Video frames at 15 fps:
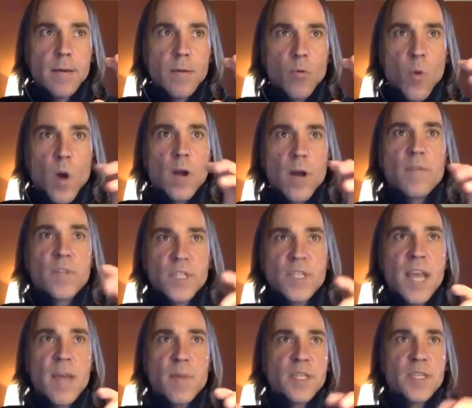one another the
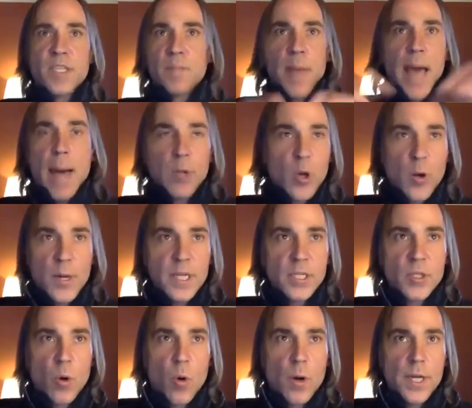same? Because these Babylonian
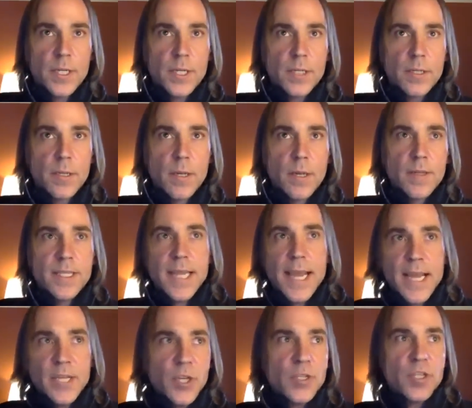stories, these
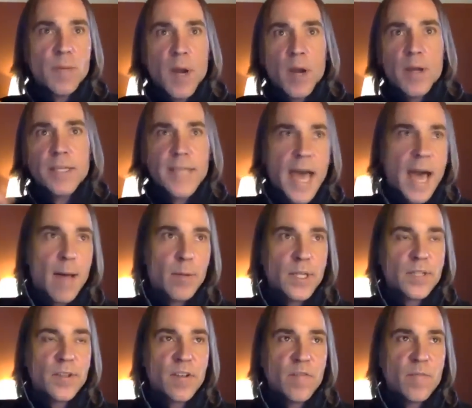ancient Sumerian
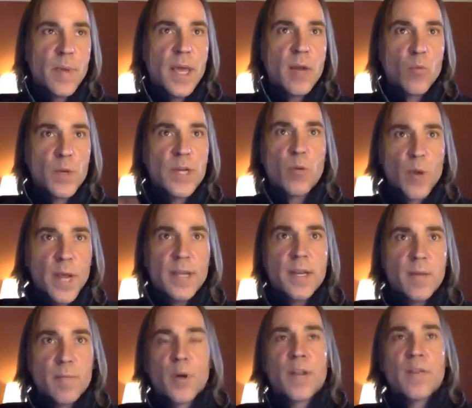tablets that have been rewritten
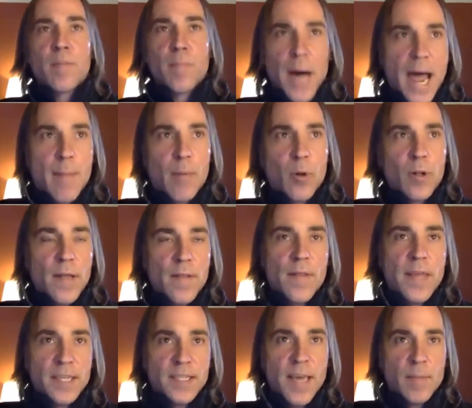and put in the Bible, and then
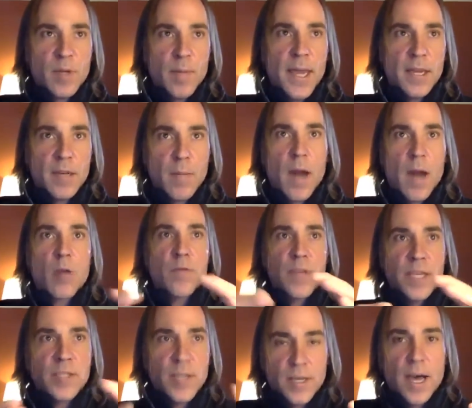they attempt to make it a
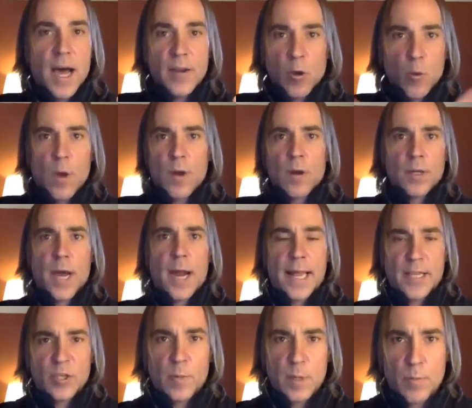monotheistic God. No wonder God
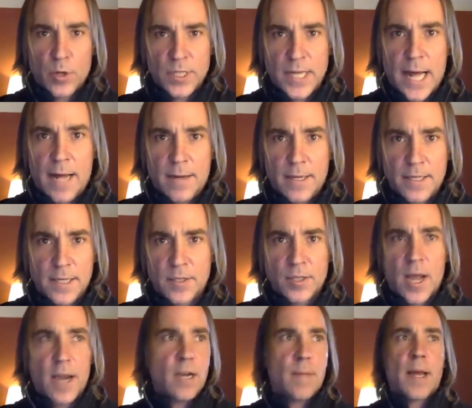has so many personalities, because they're
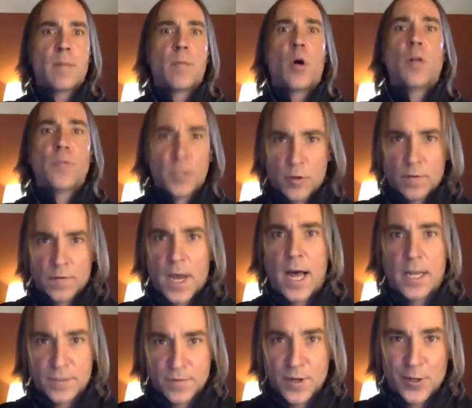talking about a multitude of
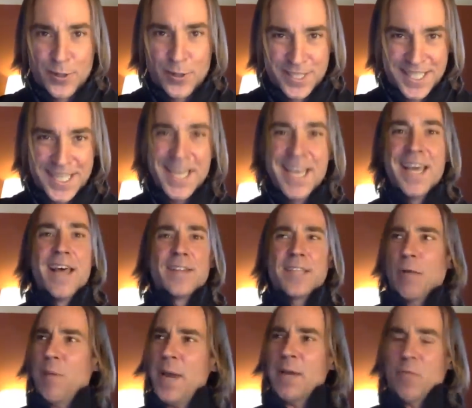gods, folks. It's
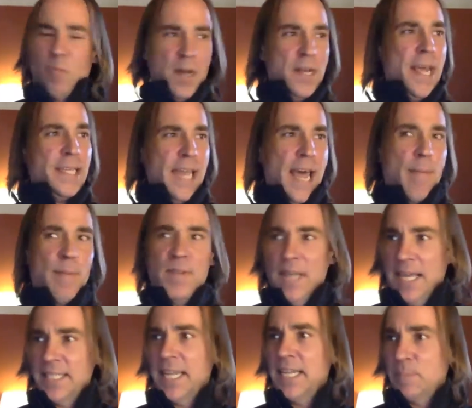like, wait, one day he's happy, the
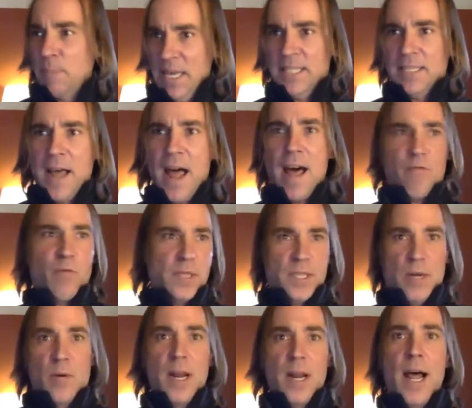next day he's pissed off. What's
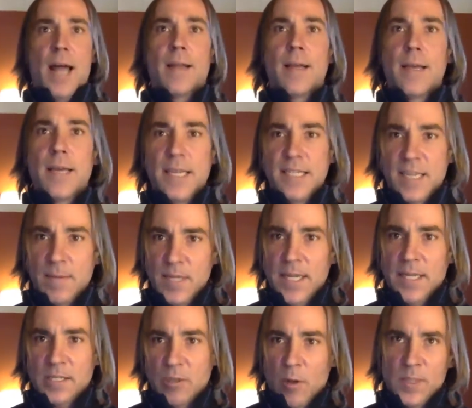going on? He seems to
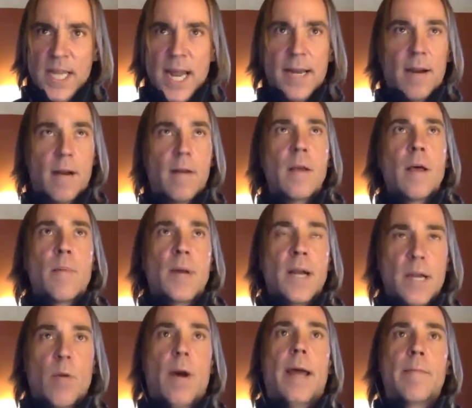get so upset here. But
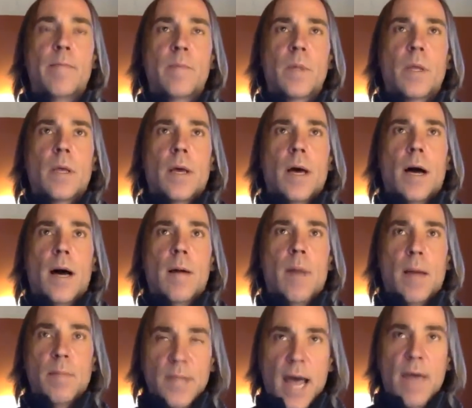anyway,
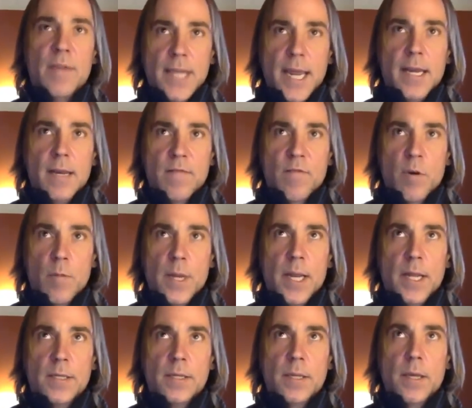I'm divagating for a
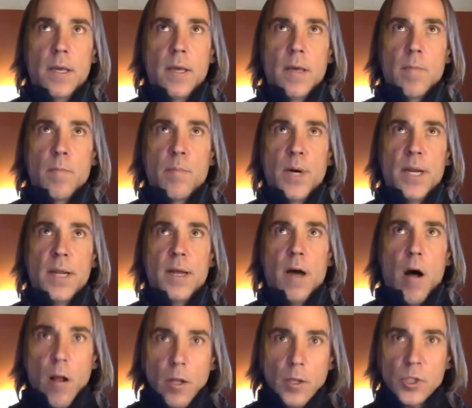minute. But
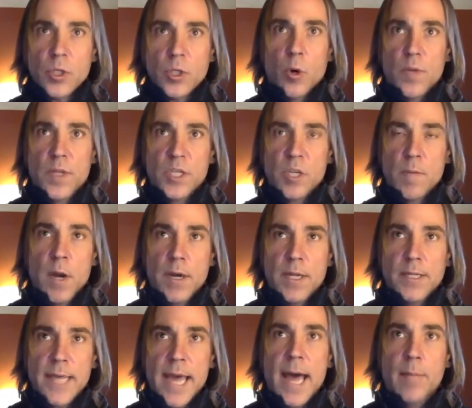also in these
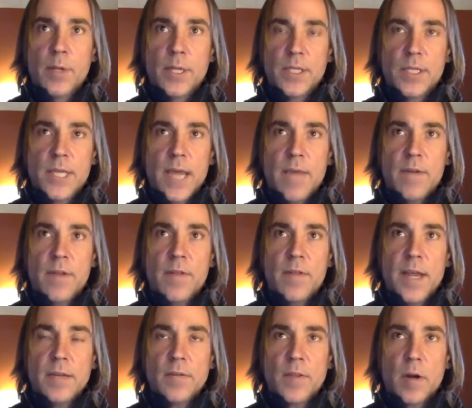Sumerian tablets, David,
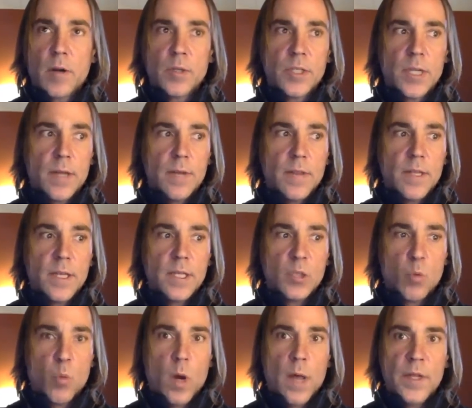there's
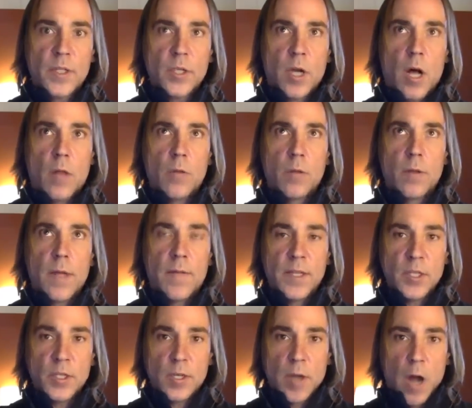this one that's called, and
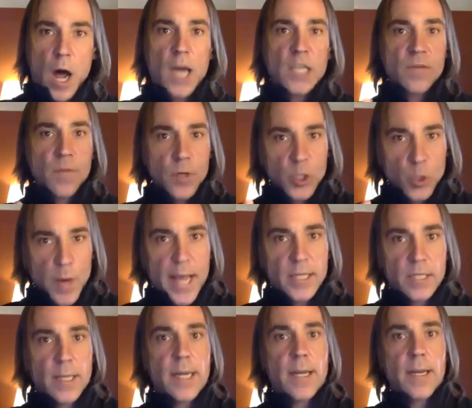this is an Oxford
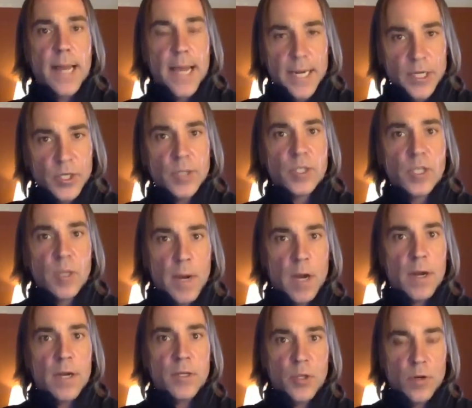translated ancient
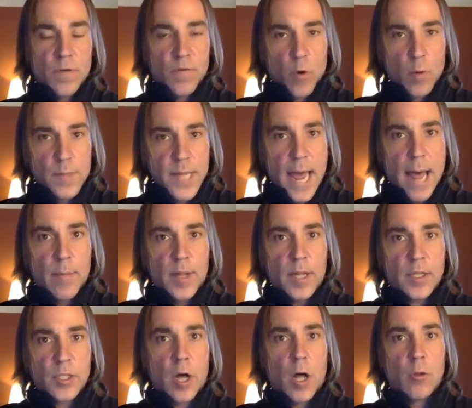Sumerian cuneiform tablet.
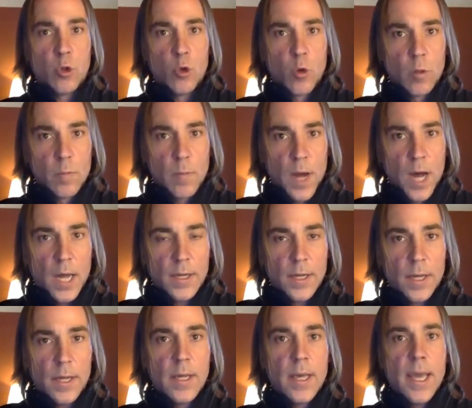It's called
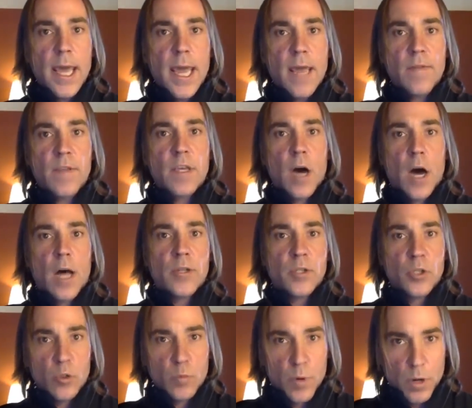Lugalbanda and the
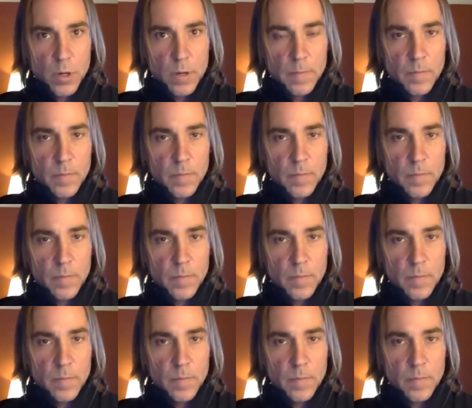Anzu bird.